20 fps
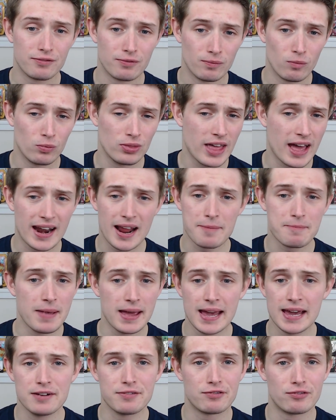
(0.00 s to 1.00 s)
that I
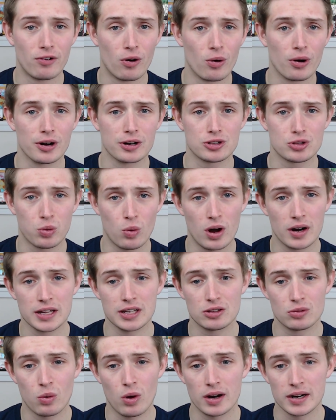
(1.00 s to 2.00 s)
made for
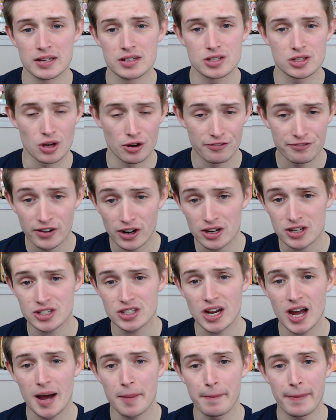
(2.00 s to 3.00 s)
2020. So first
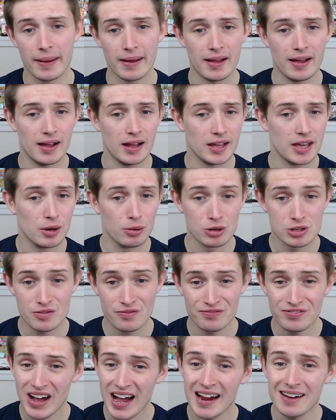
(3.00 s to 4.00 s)
up, it was
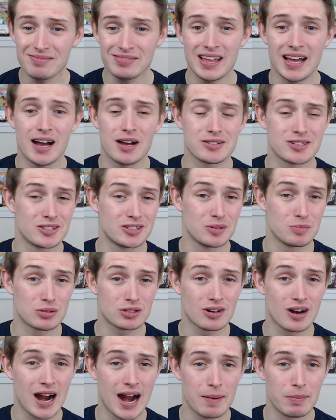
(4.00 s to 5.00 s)
5,000
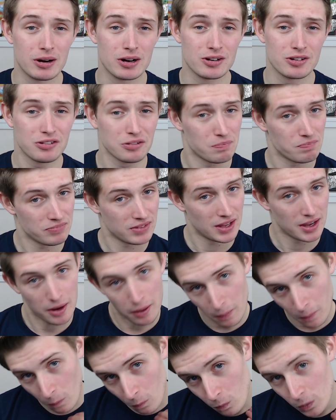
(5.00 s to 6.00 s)
subscribers.
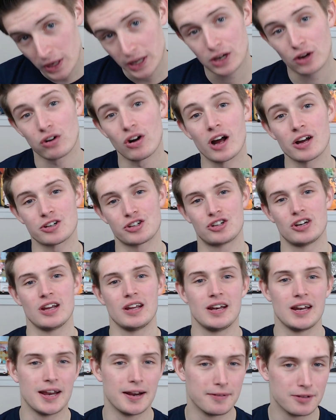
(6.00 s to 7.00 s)
We crushed
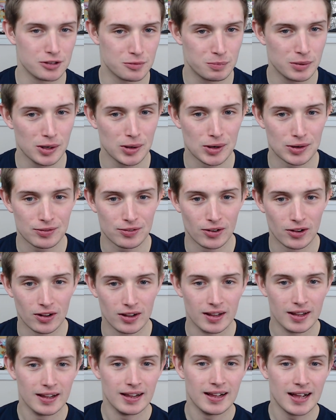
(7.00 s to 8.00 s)
it. It was beautiful.
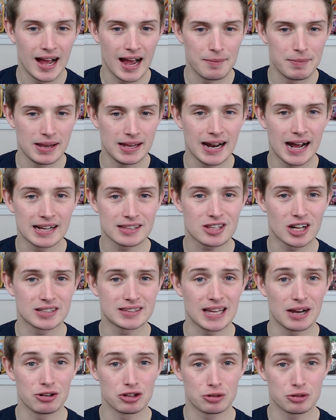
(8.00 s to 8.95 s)
I mean, I thought that was